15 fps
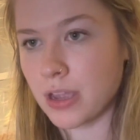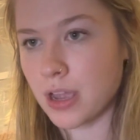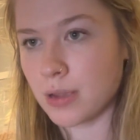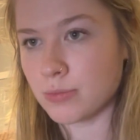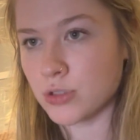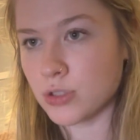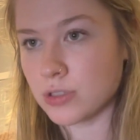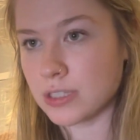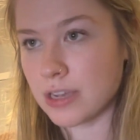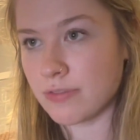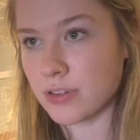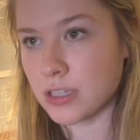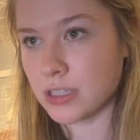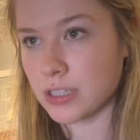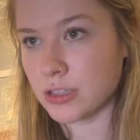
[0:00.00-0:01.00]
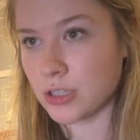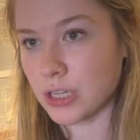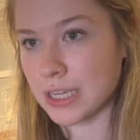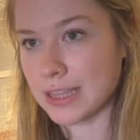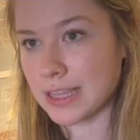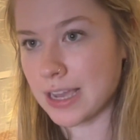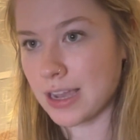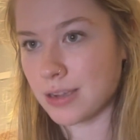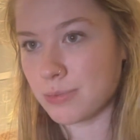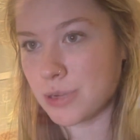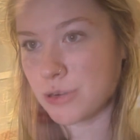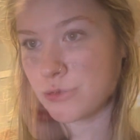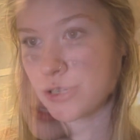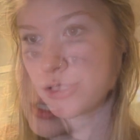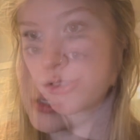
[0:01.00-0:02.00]
So definitely look at that in my
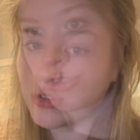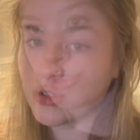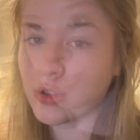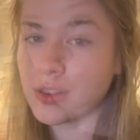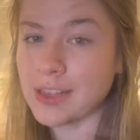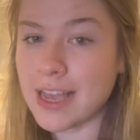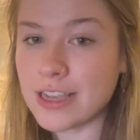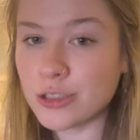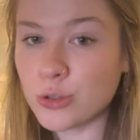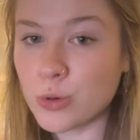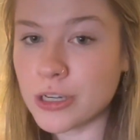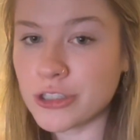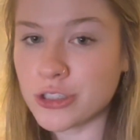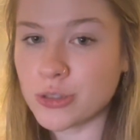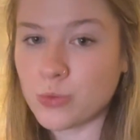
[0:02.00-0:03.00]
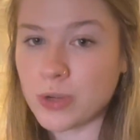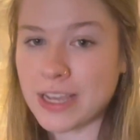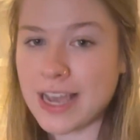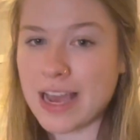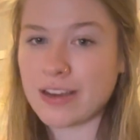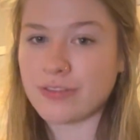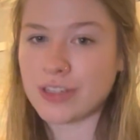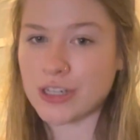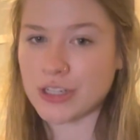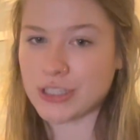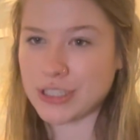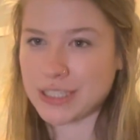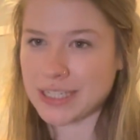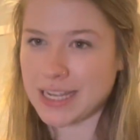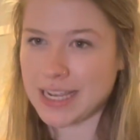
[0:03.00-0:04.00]
research. So the last question we have here
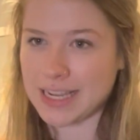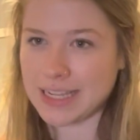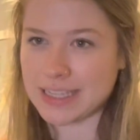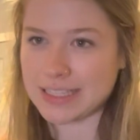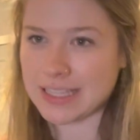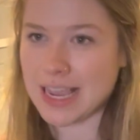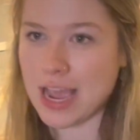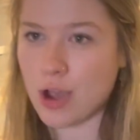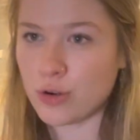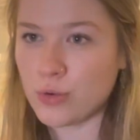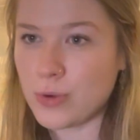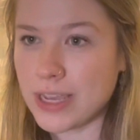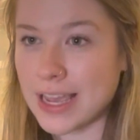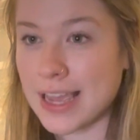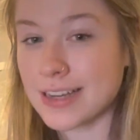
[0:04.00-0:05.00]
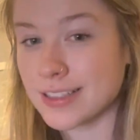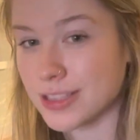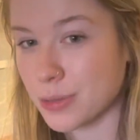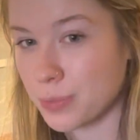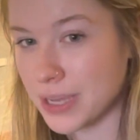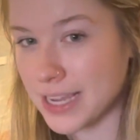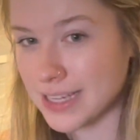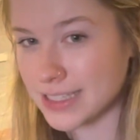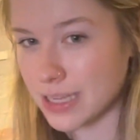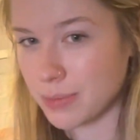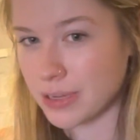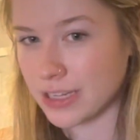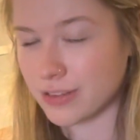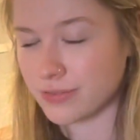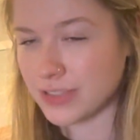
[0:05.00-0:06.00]
today is, how do we end the
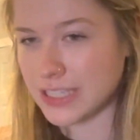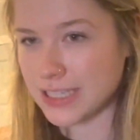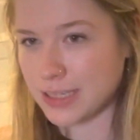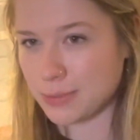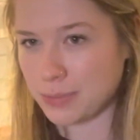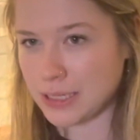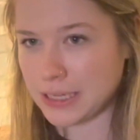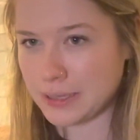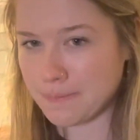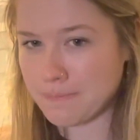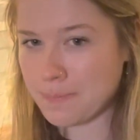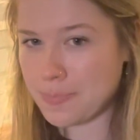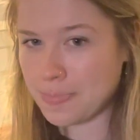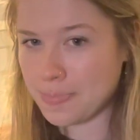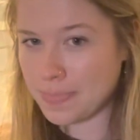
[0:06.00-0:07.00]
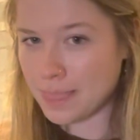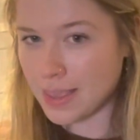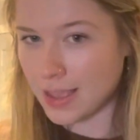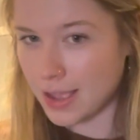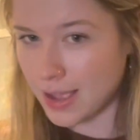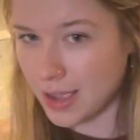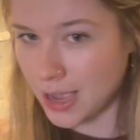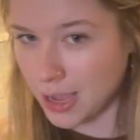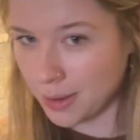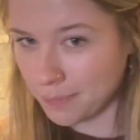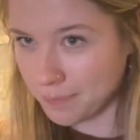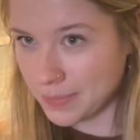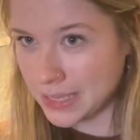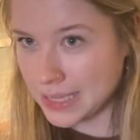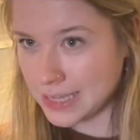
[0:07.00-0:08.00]
pandemic of TB?
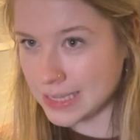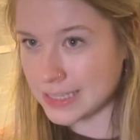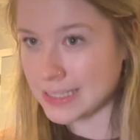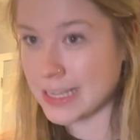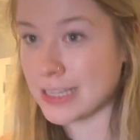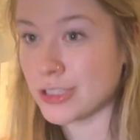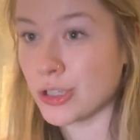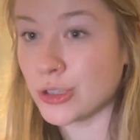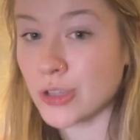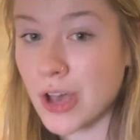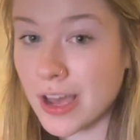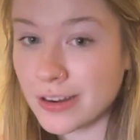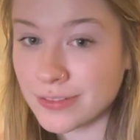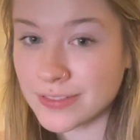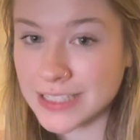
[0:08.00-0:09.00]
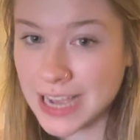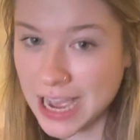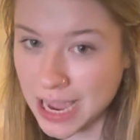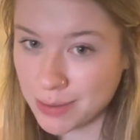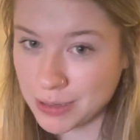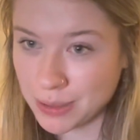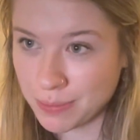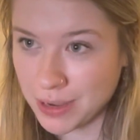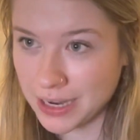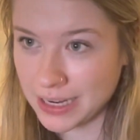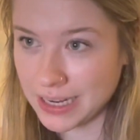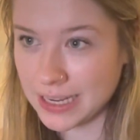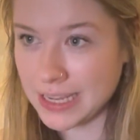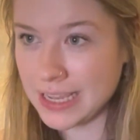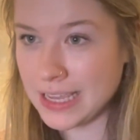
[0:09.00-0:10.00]
It takes a lot of time and
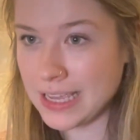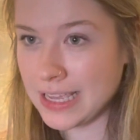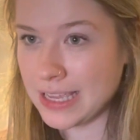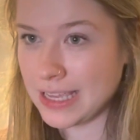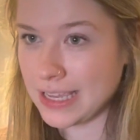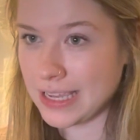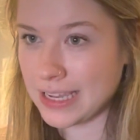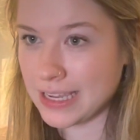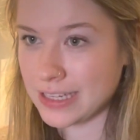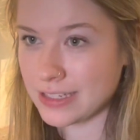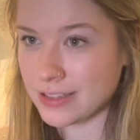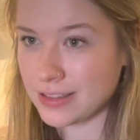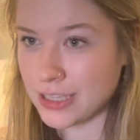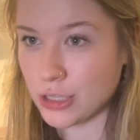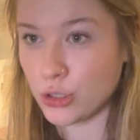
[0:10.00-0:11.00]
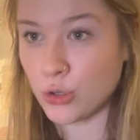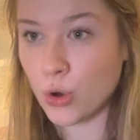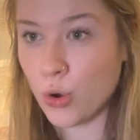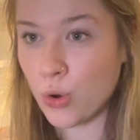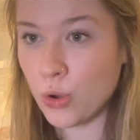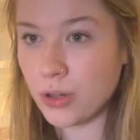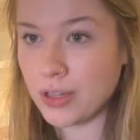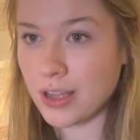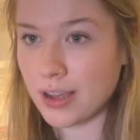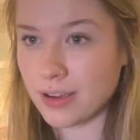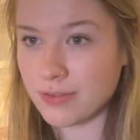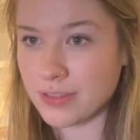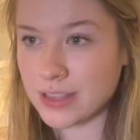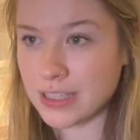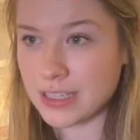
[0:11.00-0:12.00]
money, and the goal
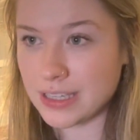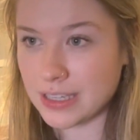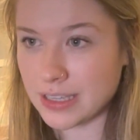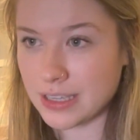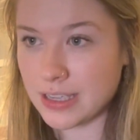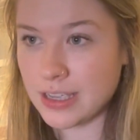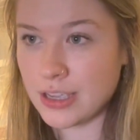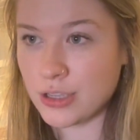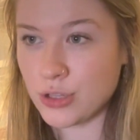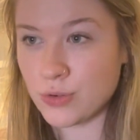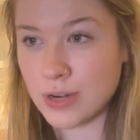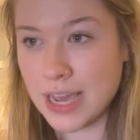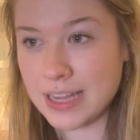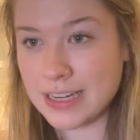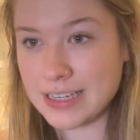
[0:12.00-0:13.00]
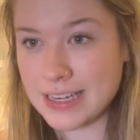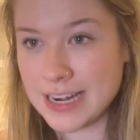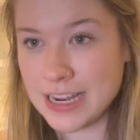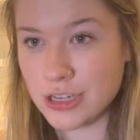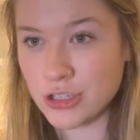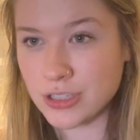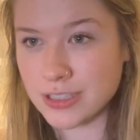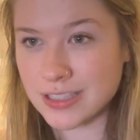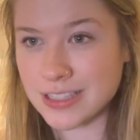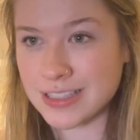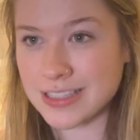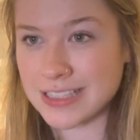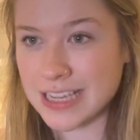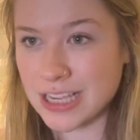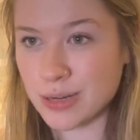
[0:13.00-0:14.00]
of the United Nations
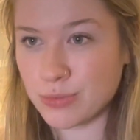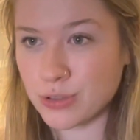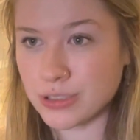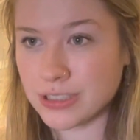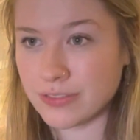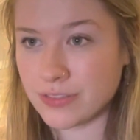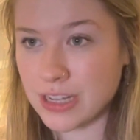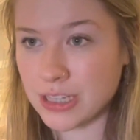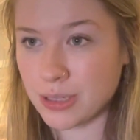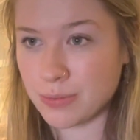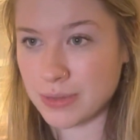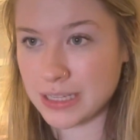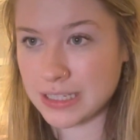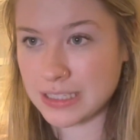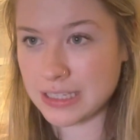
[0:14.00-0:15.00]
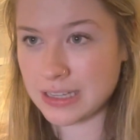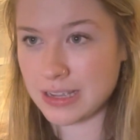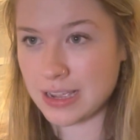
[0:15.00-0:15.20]
Sustainable Development